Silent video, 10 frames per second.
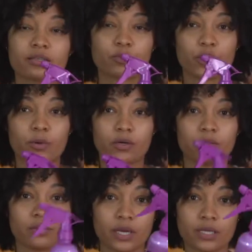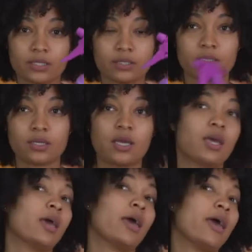a spray bottle, right?
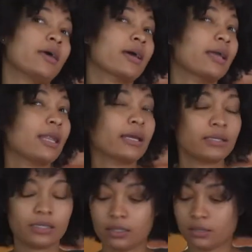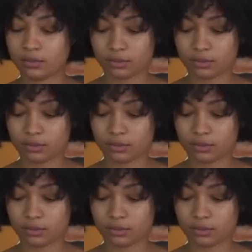And I lightly